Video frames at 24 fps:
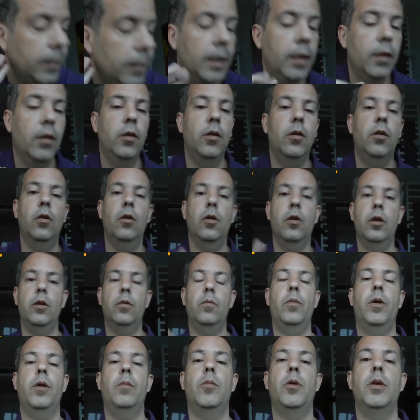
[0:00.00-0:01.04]
Good, one
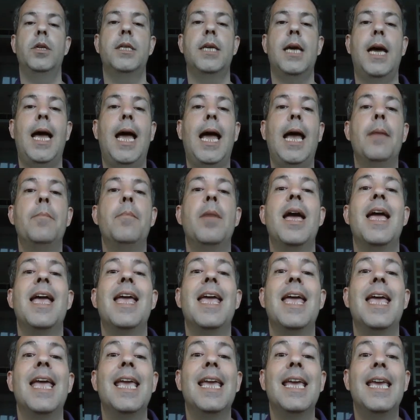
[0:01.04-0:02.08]
more time.
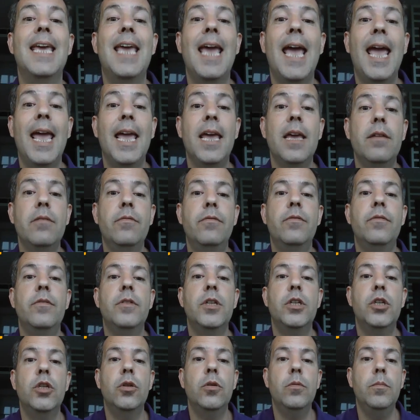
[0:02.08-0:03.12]
Gave
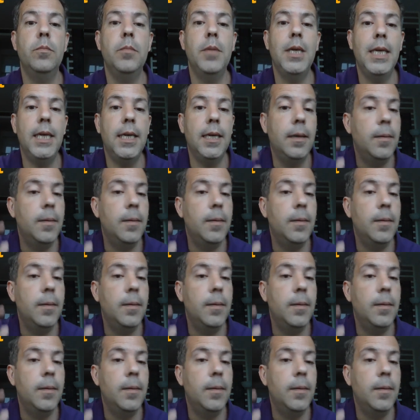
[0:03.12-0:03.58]
to me.